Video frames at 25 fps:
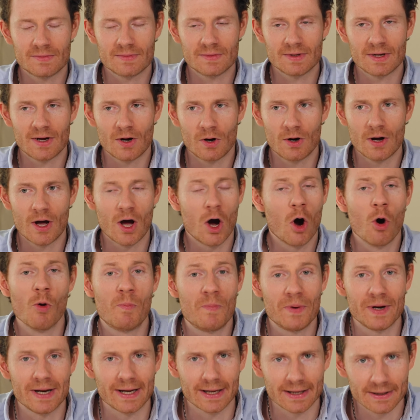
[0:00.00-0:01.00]
uh
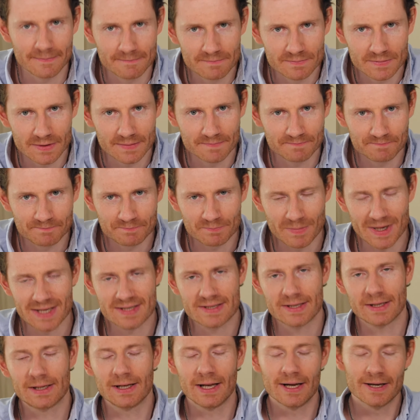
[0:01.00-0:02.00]
opening,
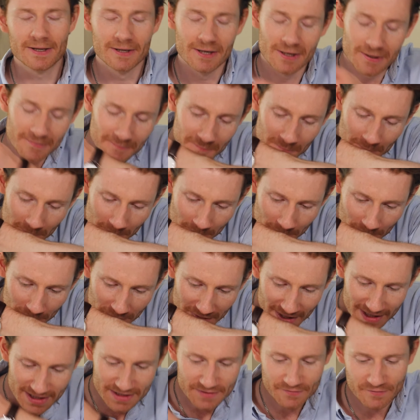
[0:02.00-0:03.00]
basically.
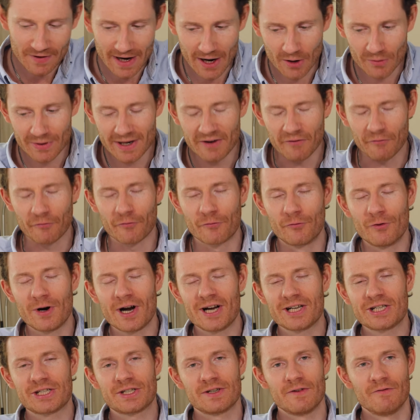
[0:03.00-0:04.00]
It's very
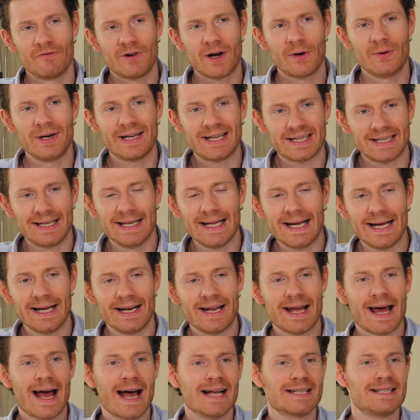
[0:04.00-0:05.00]
fresh, very
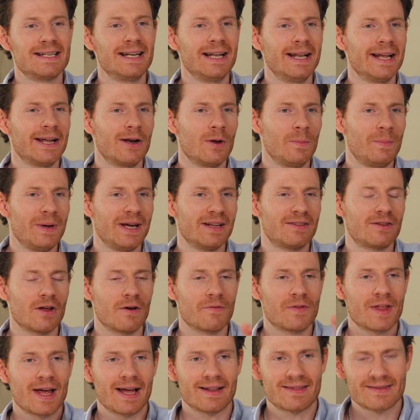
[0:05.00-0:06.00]
clean. It has a little bit
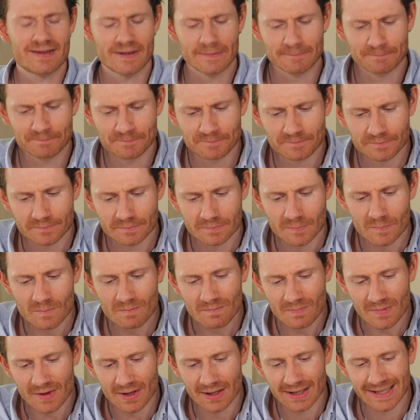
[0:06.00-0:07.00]
of that
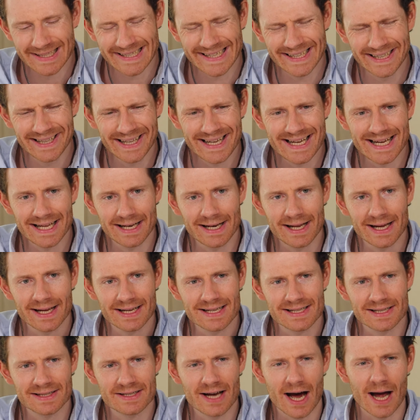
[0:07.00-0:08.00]

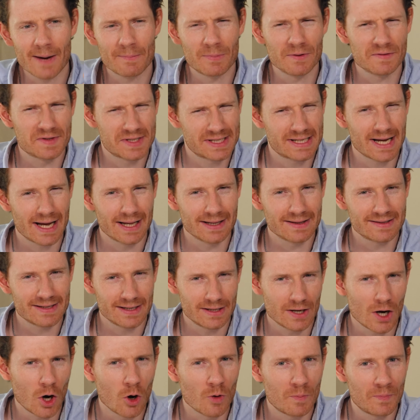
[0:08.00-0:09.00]
cleaning type of scent
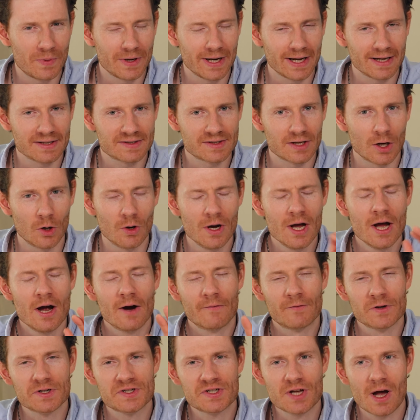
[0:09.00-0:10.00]
in the opening. So
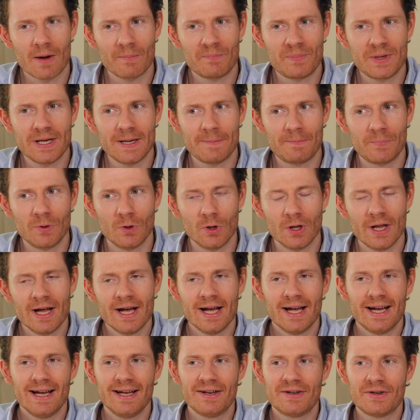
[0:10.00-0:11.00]
for some people,
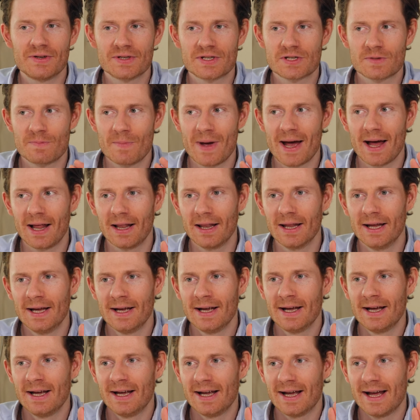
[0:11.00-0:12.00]
it could smell
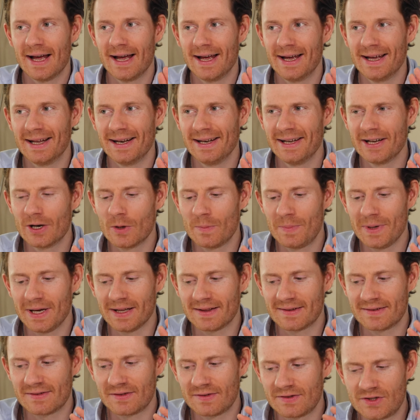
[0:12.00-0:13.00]
a little
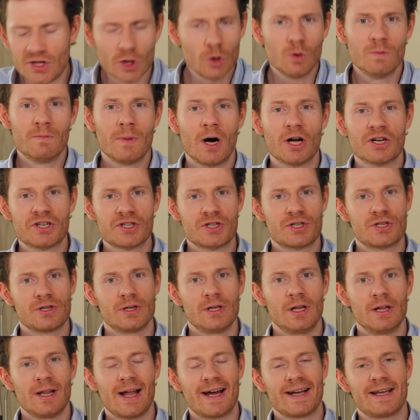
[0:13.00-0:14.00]
bit too
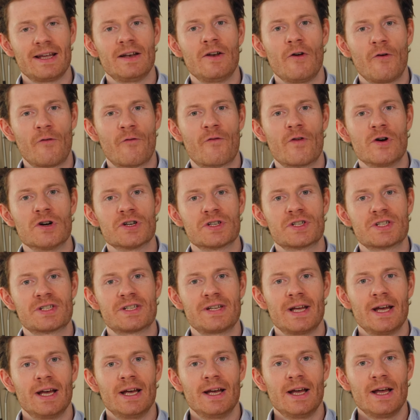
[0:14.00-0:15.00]
much like in the
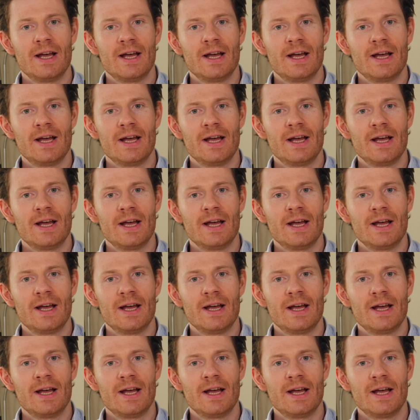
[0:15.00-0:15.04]
first